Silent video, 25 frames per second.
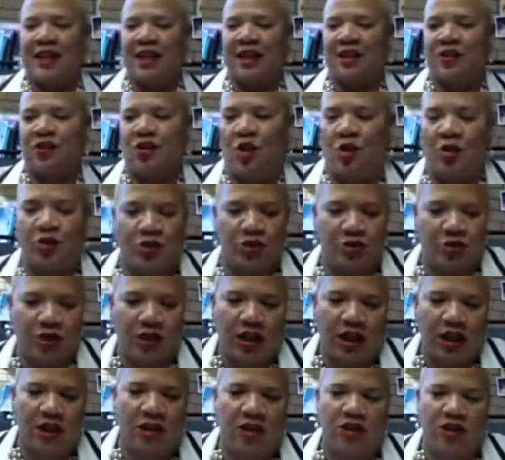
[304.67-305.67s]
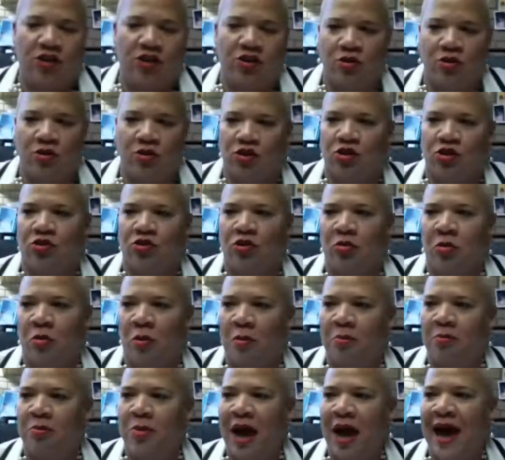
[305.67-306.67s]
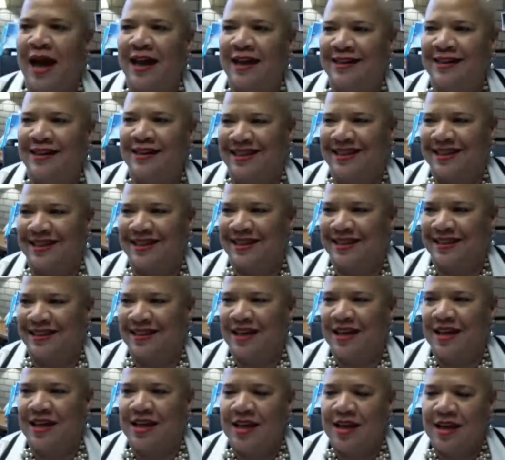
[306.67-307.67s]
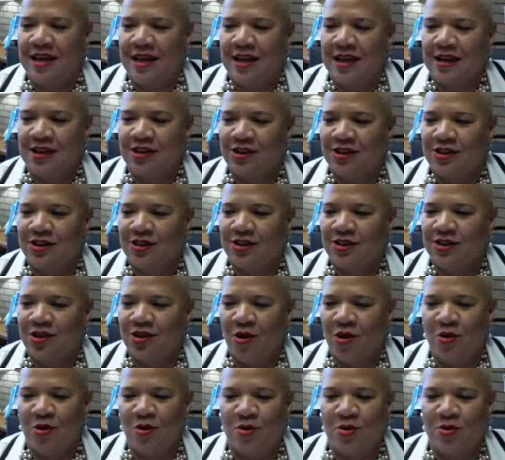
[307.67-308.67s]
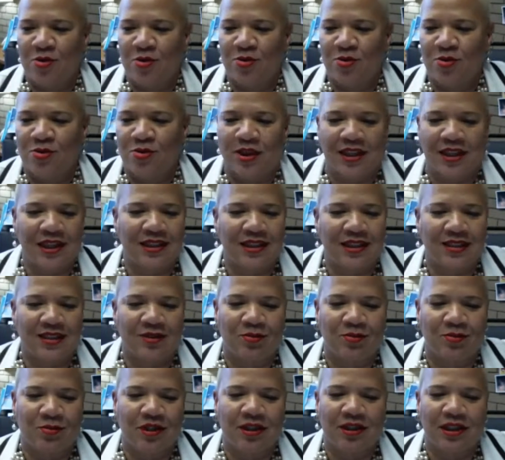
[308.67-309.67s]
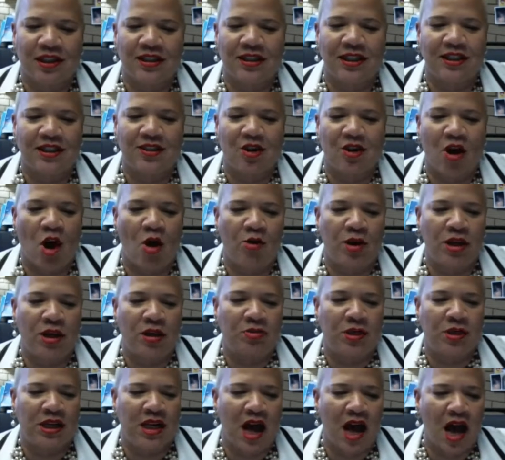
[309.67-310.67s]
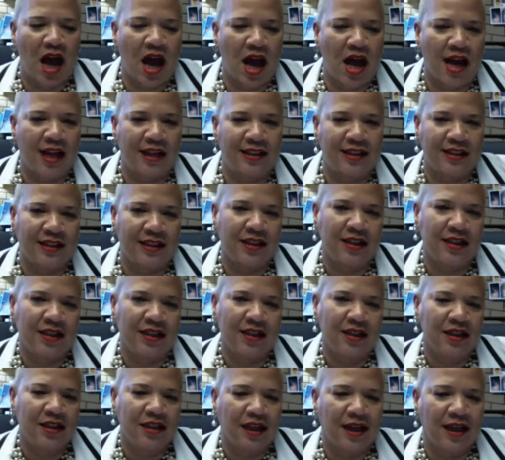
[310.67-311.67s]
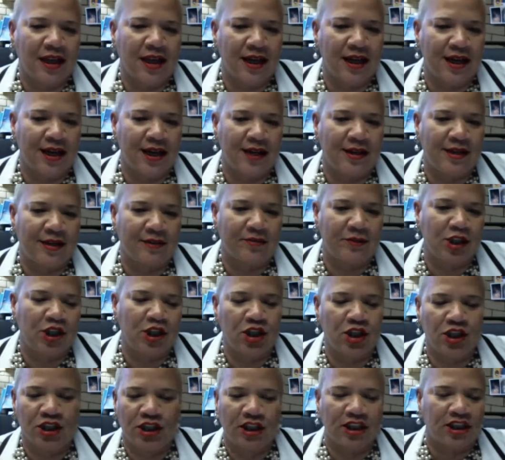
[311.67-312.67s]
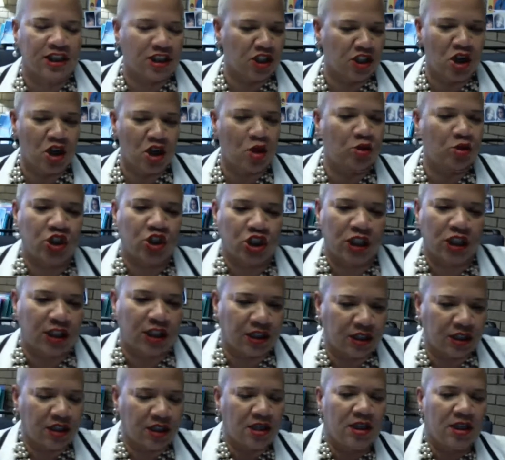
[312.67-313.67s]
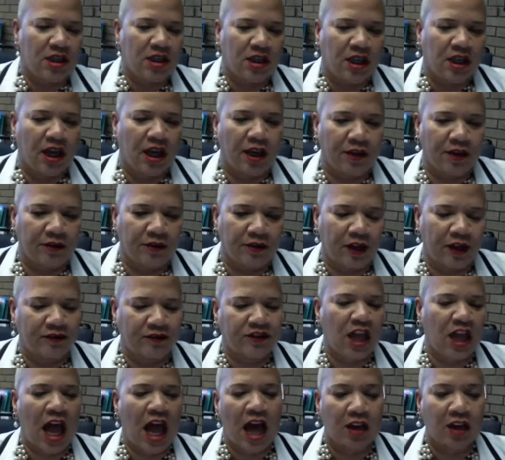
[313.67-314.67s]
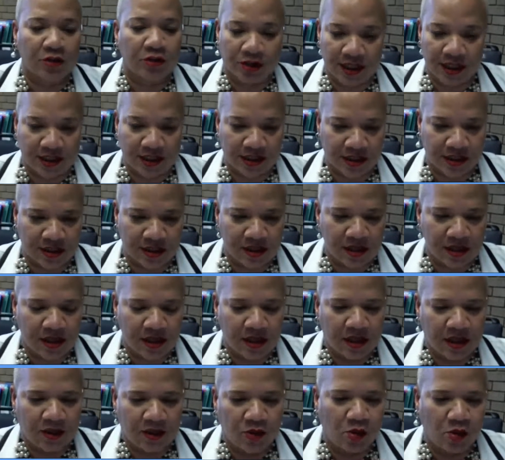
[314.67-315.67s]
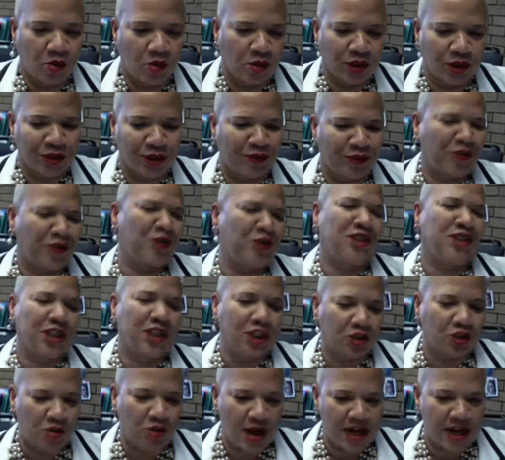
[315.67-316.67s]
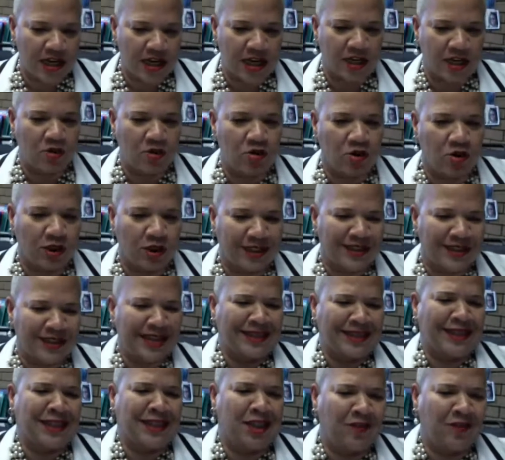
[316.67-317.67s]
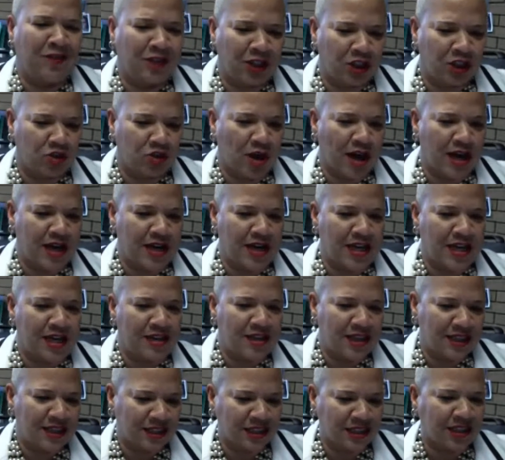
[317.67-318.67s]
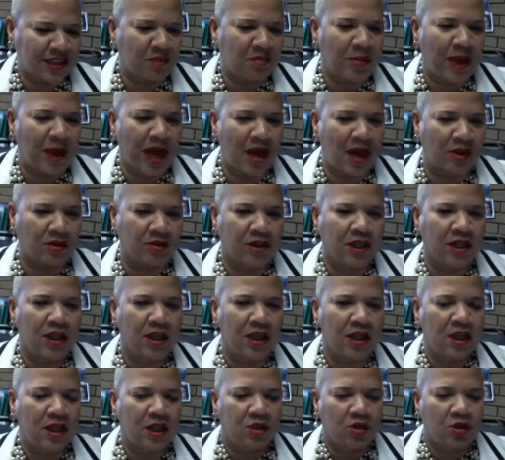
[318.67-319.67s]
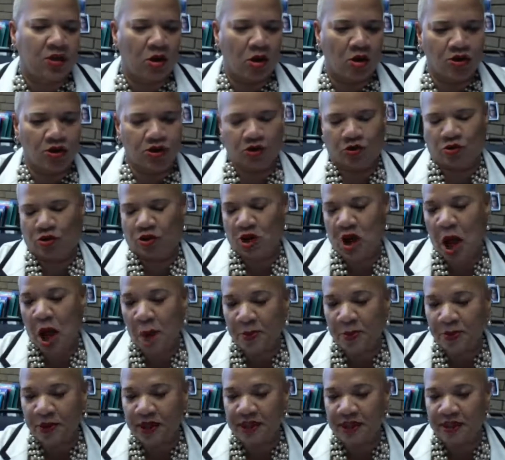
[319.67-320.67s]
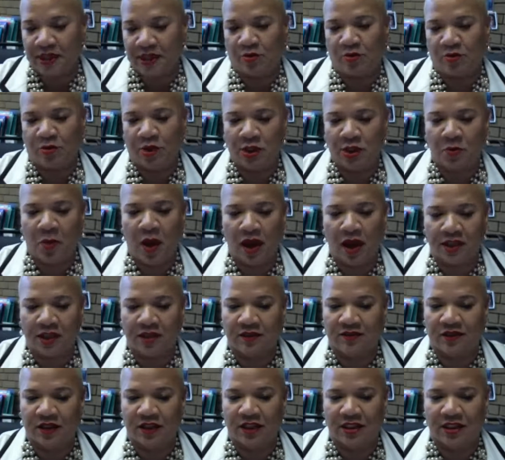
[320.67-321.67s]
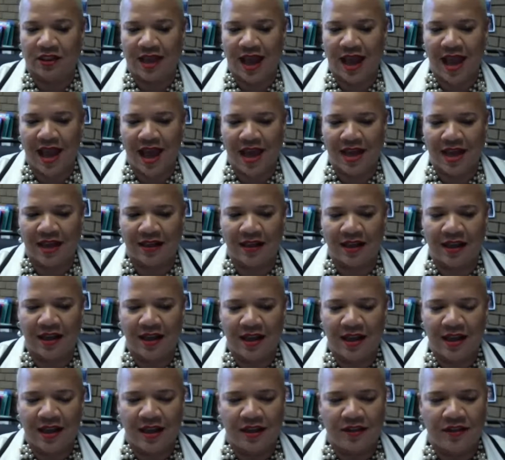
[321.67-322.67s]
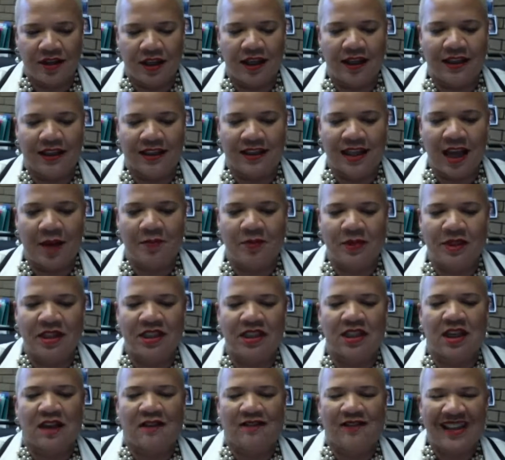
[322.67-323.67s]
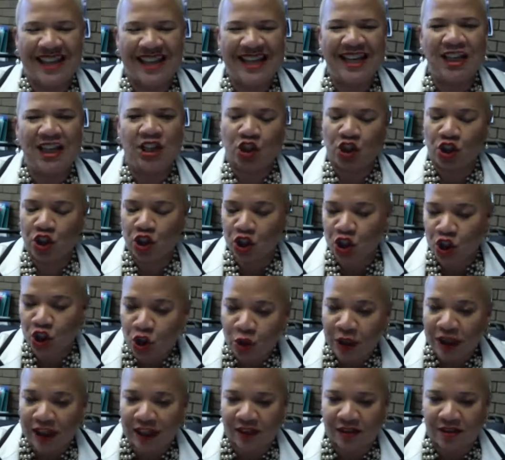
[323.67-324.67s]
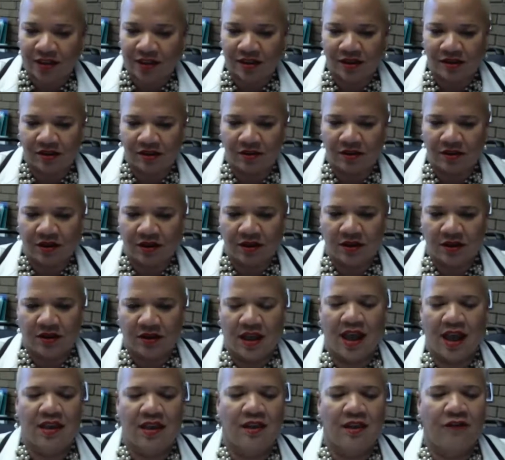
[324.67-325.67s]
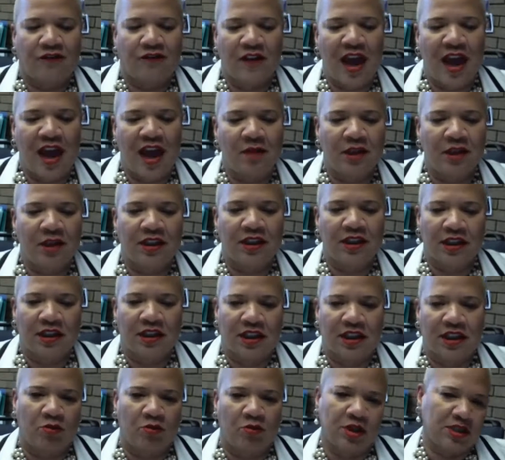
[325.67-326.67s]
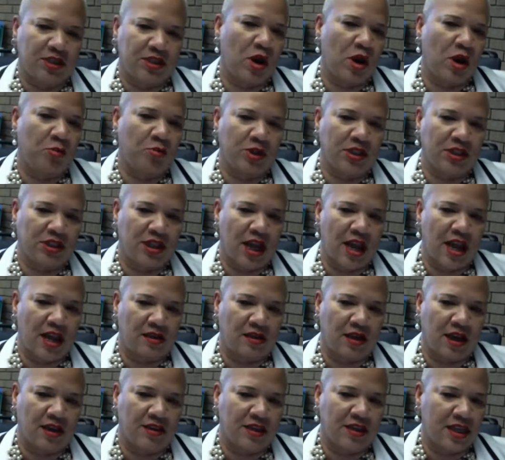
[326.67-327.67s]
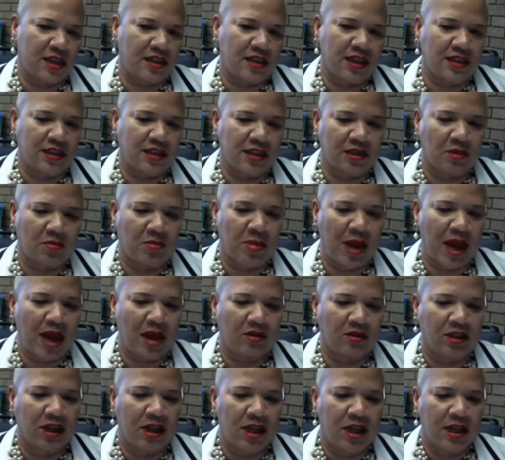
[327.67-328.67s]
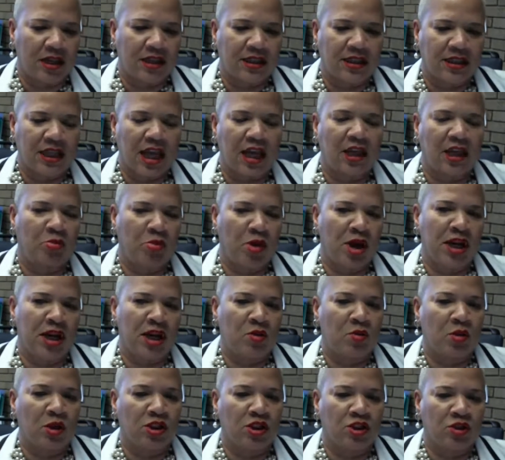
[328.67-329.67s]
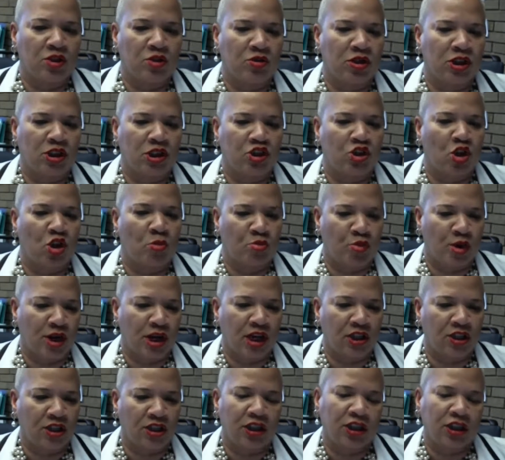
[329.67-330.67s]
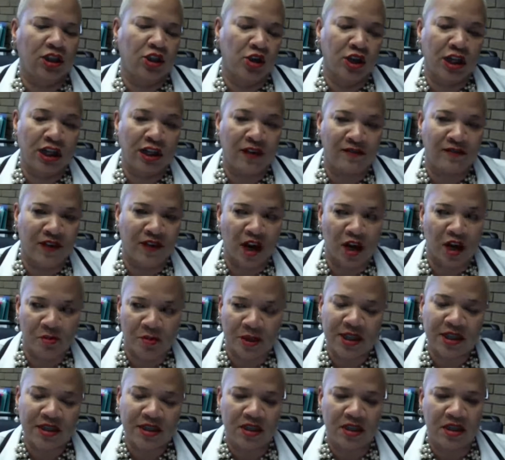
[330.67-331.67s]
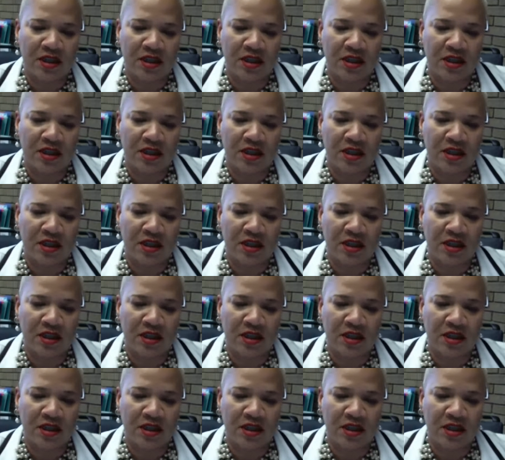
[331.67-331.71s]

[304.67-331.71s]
and altering institutional biases. So this is going beyond this notion of tolerance or diversity training or sensitivity training, and this is about cultural competence and responsiveness and the acceptance of each student and the family that they represent. I think this is about celebrating what students are bringing to the learning environment,